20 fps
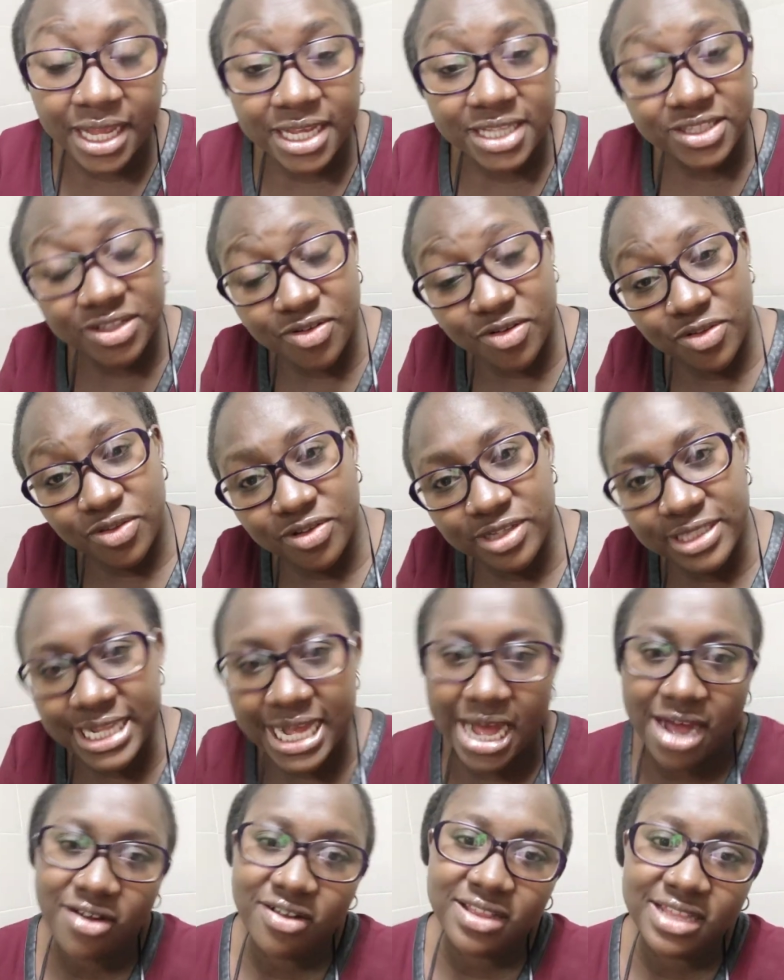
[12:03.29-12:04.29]
So those
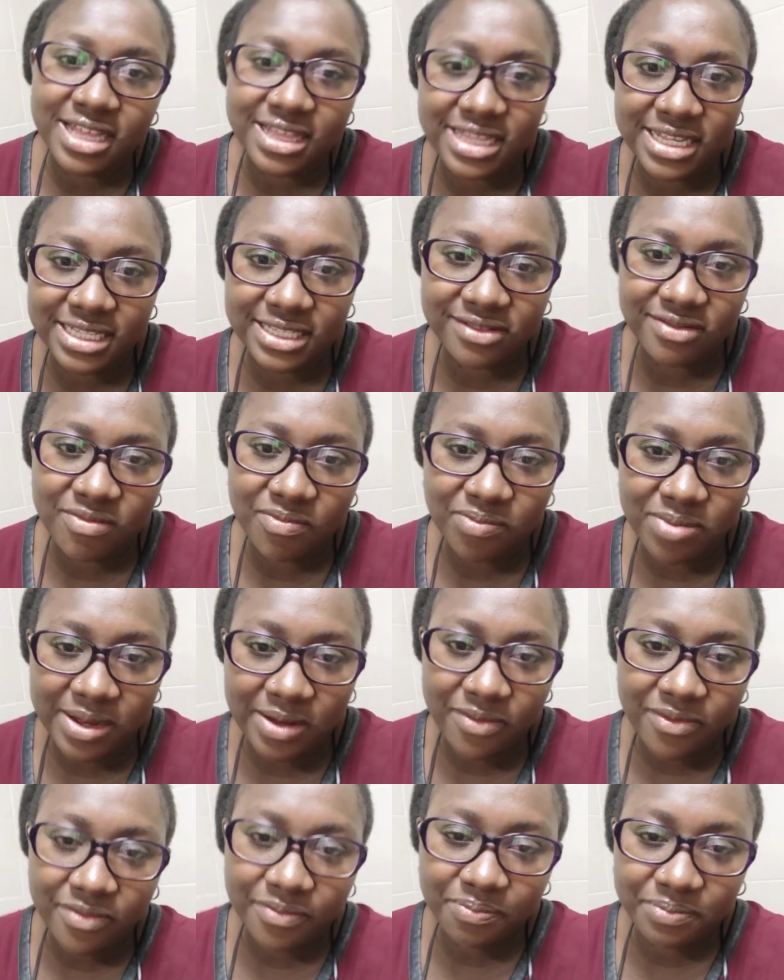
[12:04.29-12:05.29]
are all the things
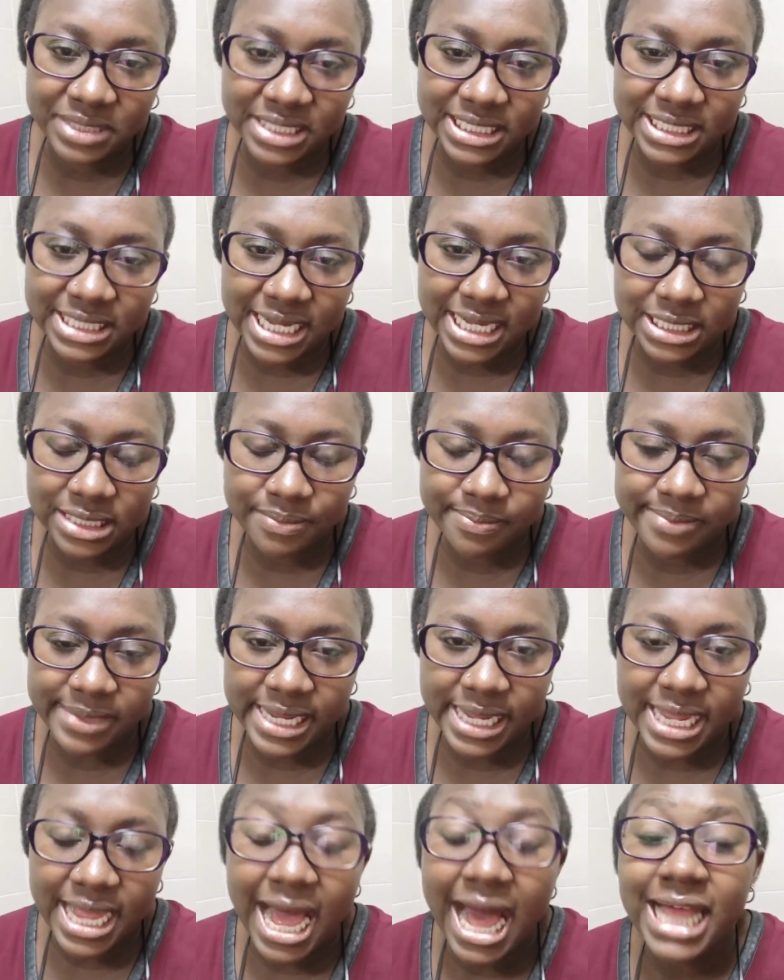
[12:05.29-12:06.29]
cheaters
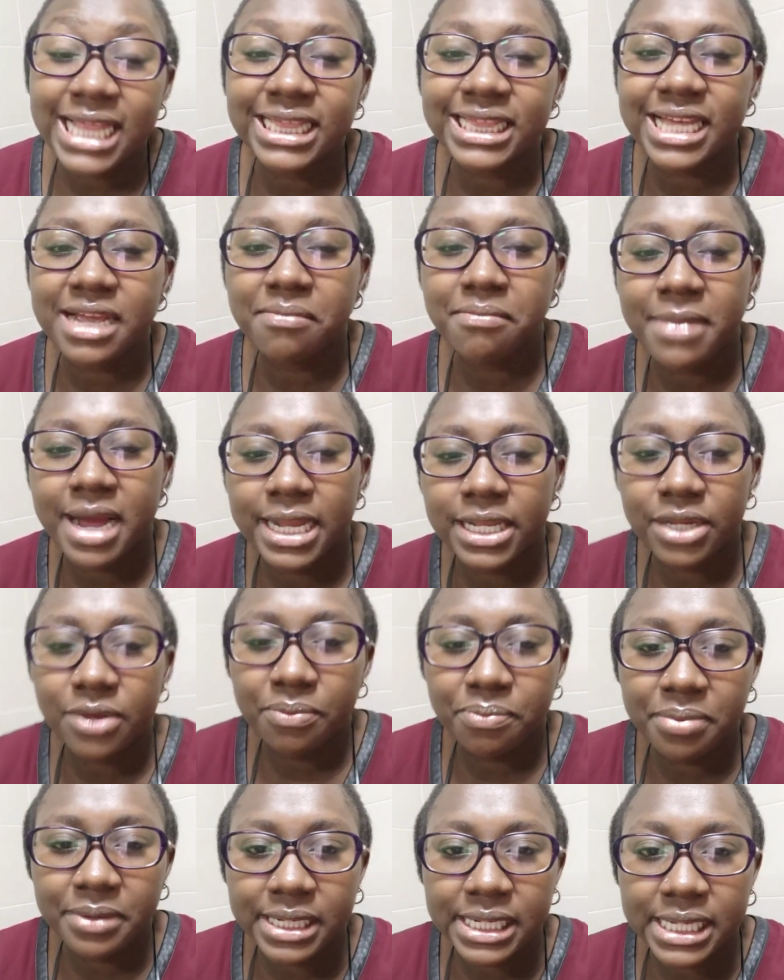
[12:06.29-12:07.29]
play. And they
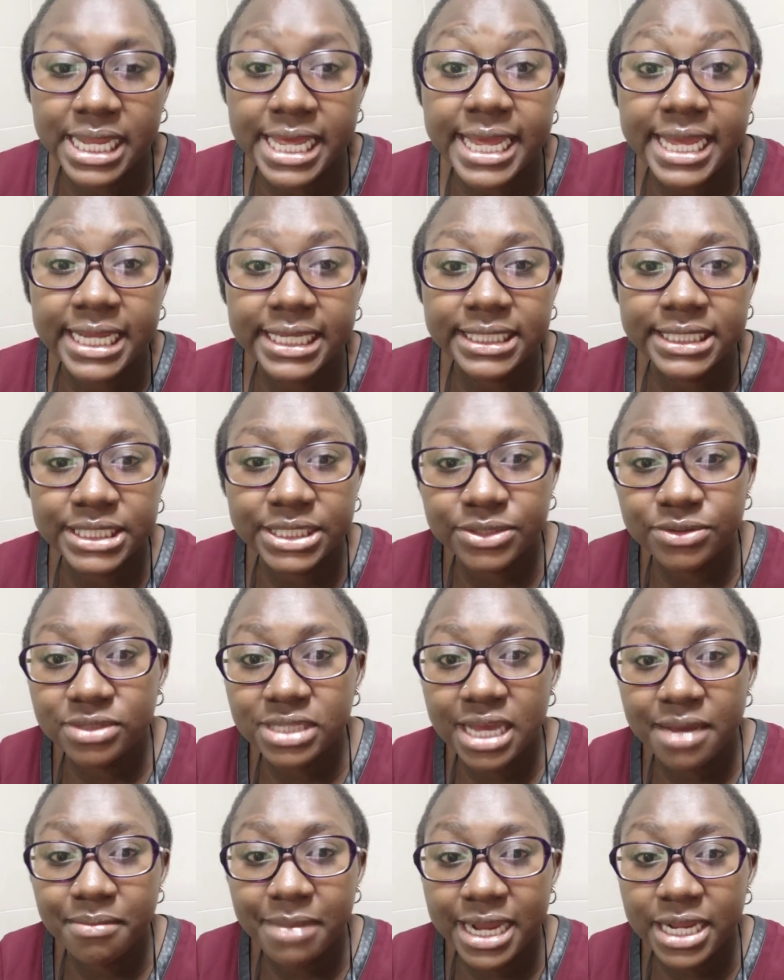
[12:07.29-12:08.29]
manipulate you. And
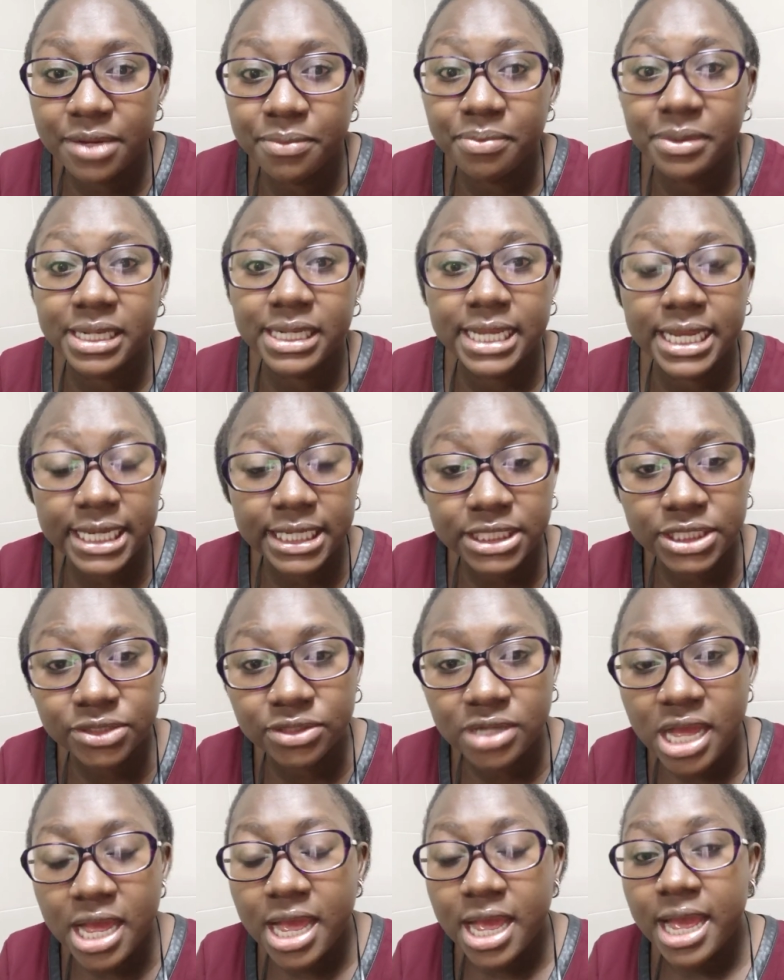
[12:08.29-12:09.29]

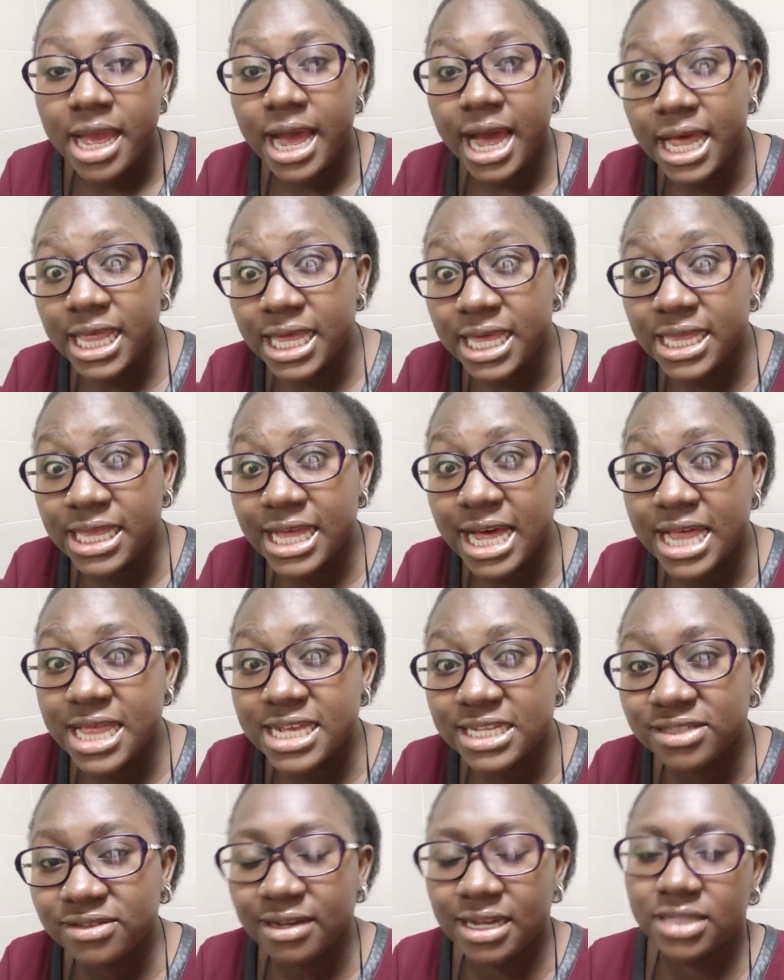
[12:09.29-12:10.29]
then there are
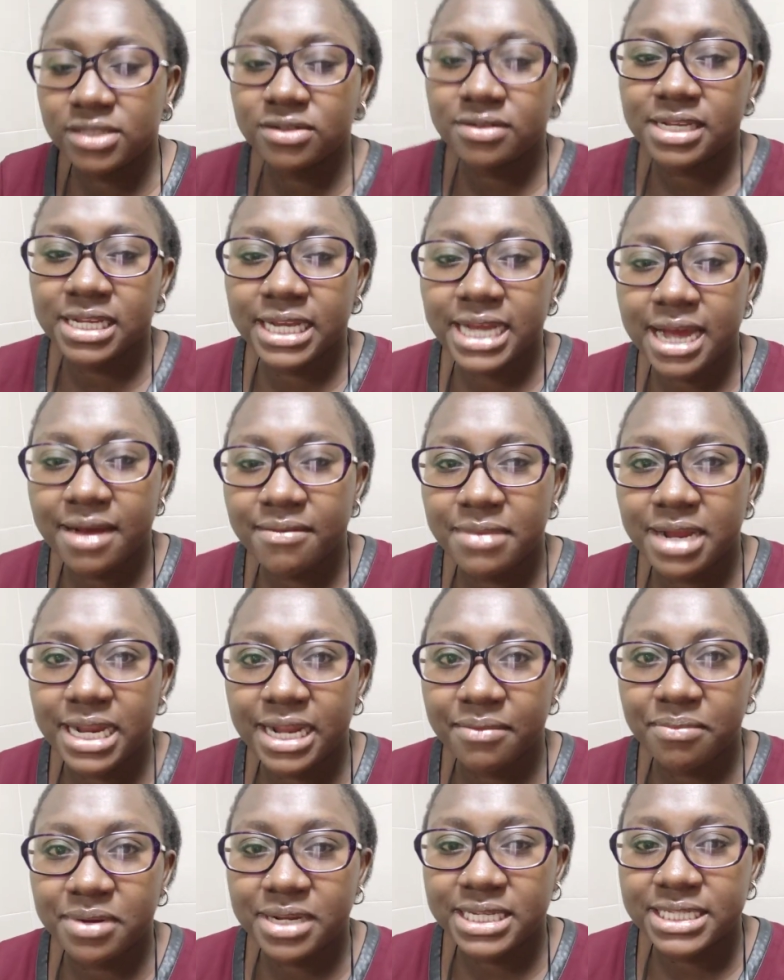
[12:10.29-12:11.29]
these ones who will come and
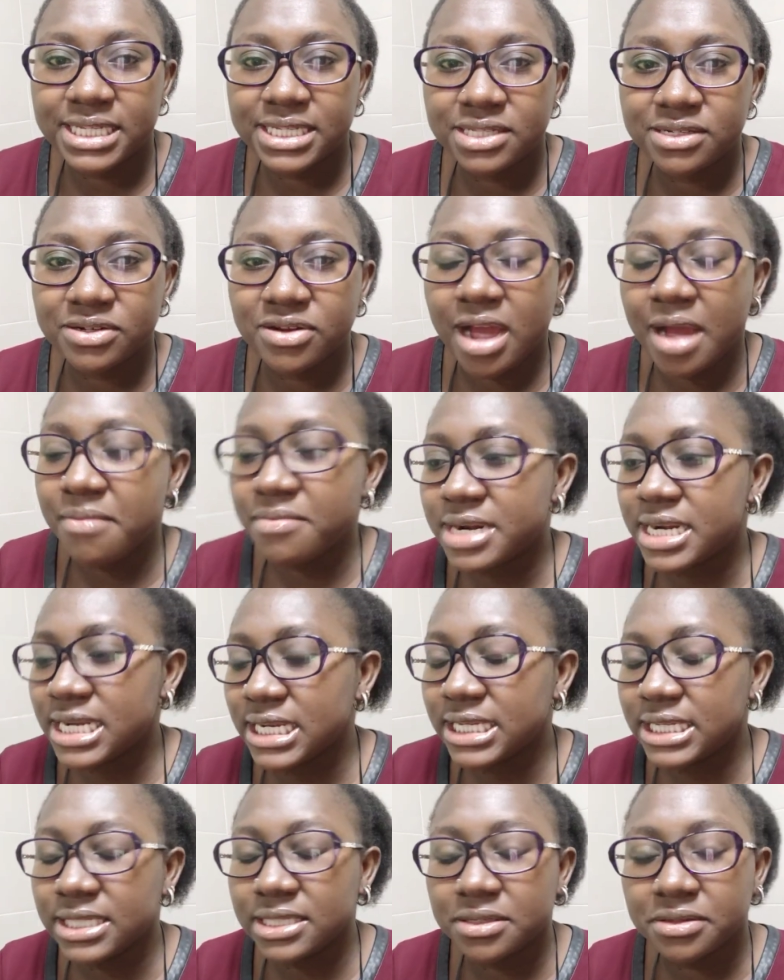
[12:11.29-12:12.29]
apologize. You know, I'm
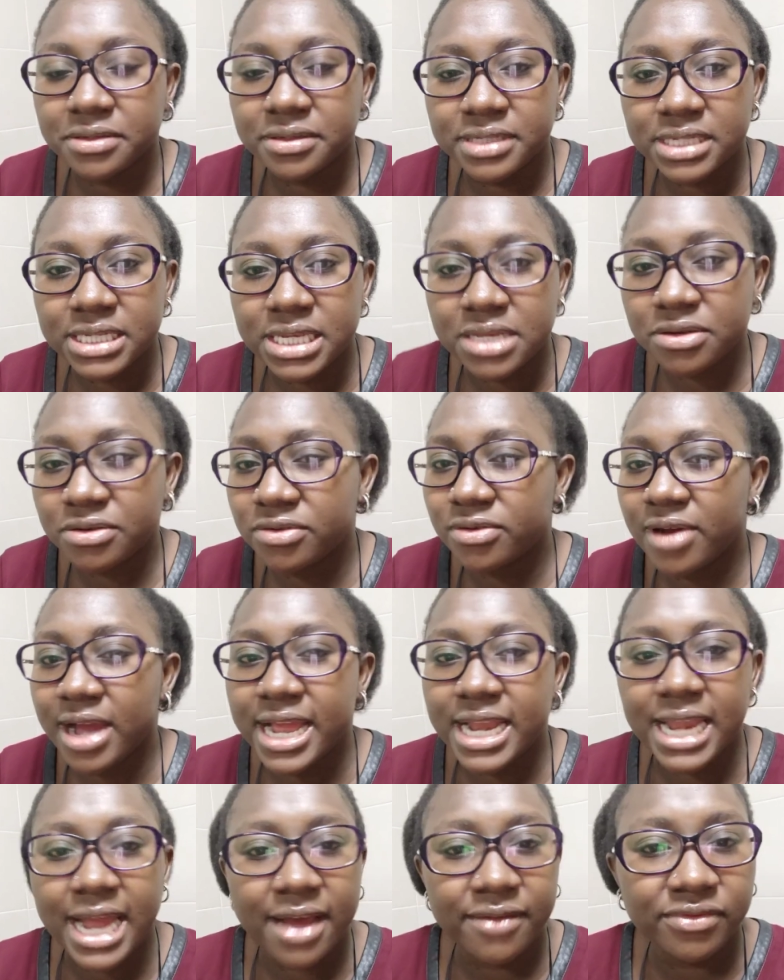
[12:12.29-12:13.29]
really sorry. You know, I
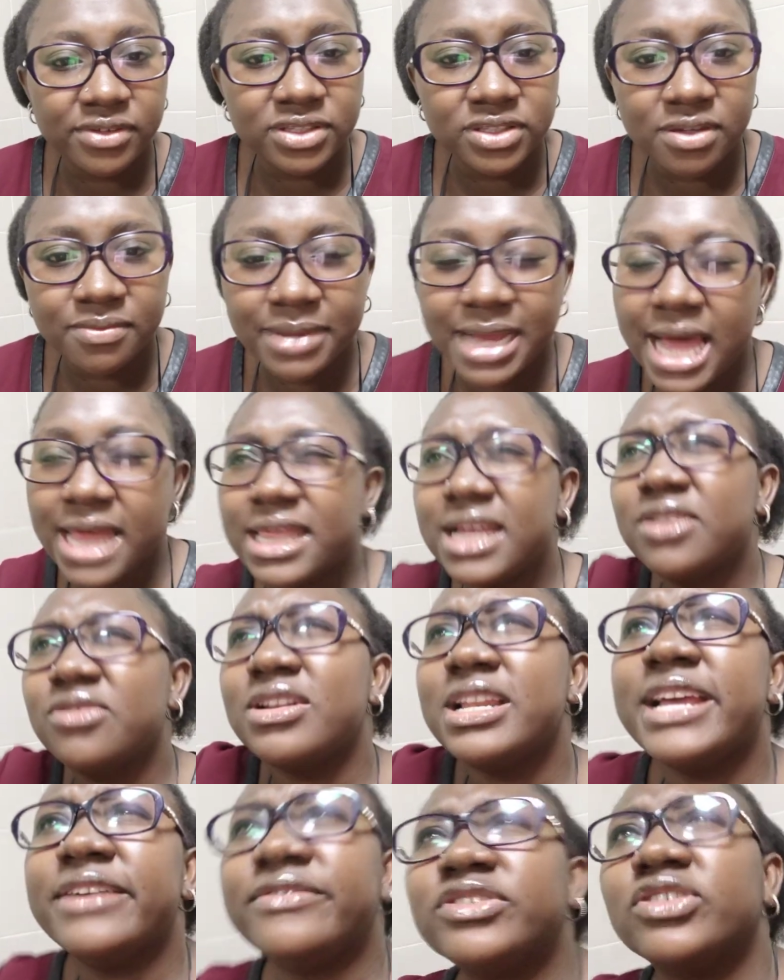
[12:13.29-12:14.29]
love you so much. And then
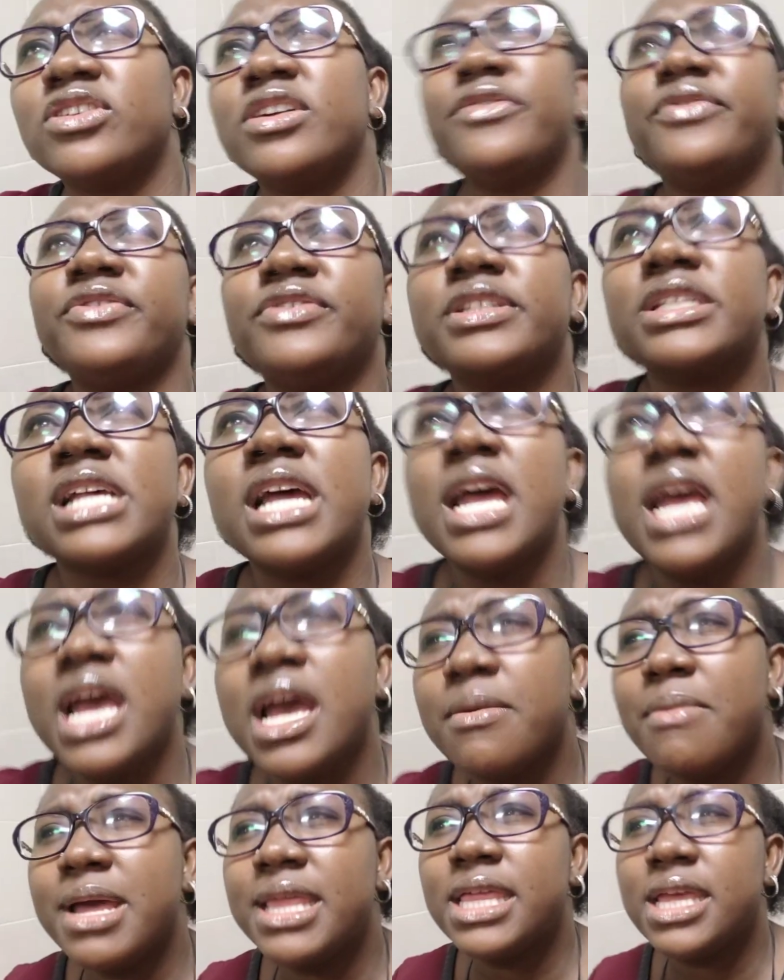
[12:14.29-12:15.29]
you're left confused.
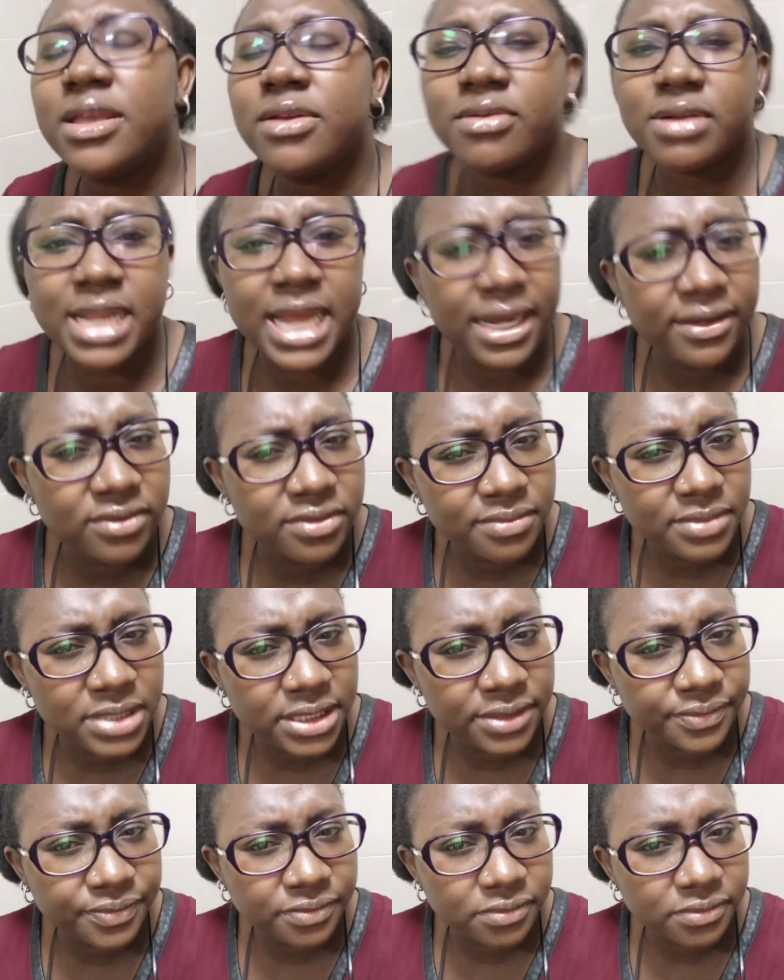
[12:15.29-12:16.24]
But then you loved me.